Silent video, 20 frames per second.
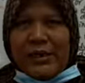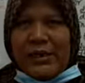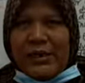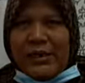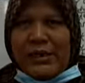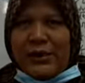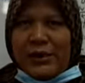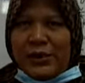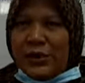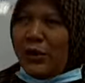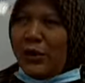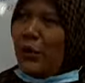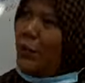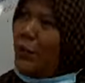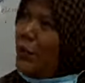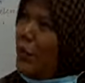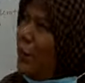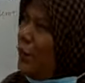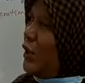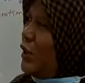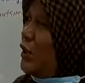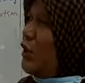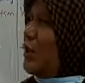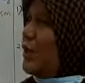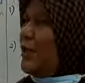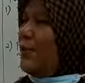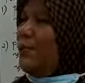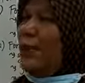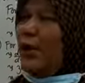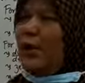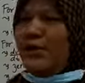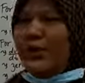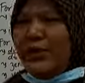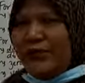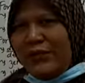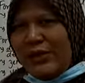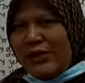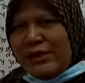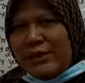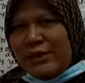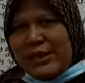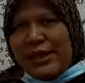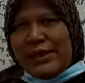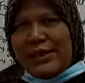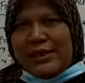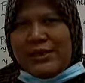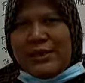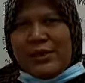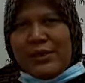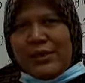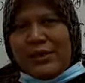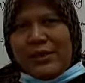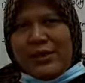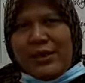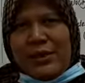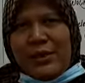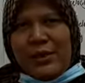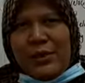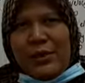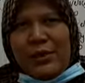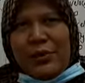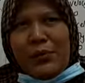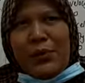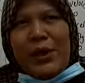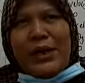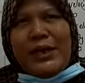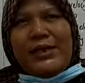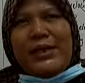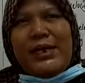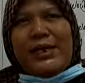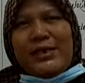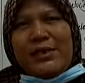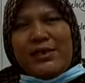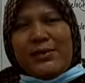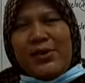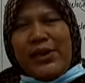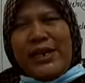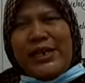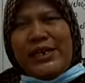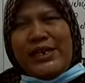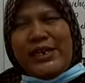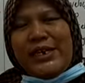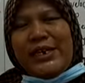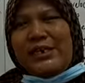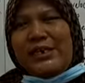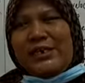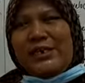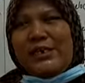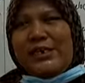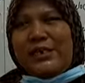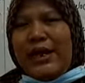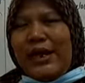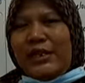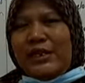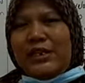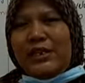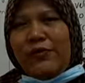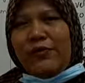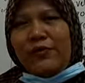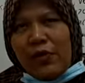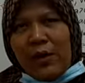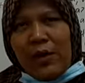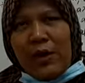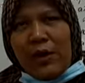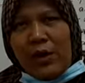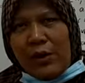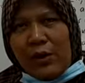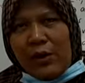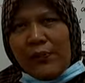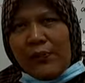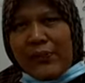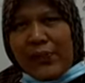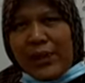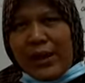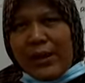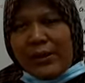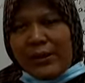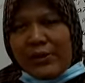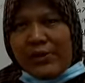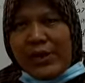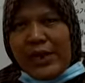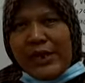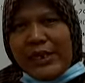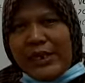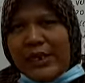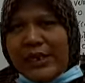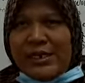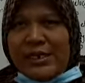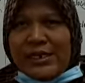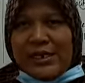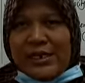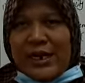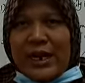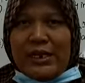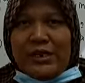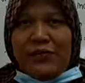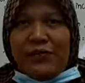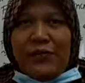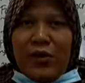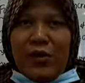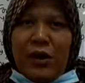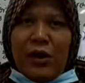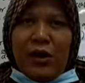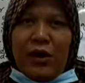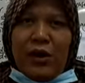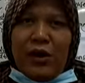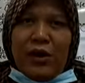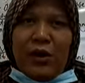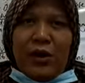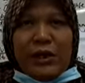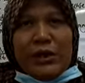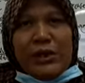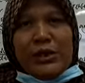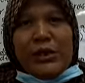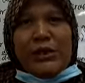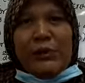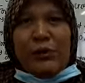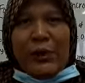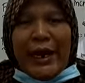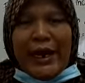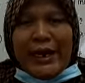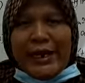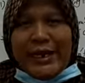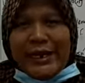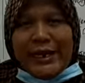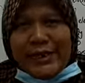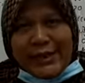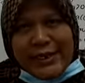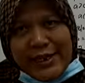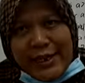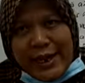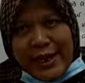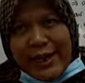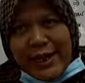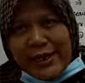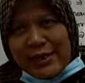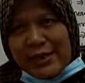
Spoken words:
So when we talk about differentiation, what does gradient stands for? Gradient stands for dy dx.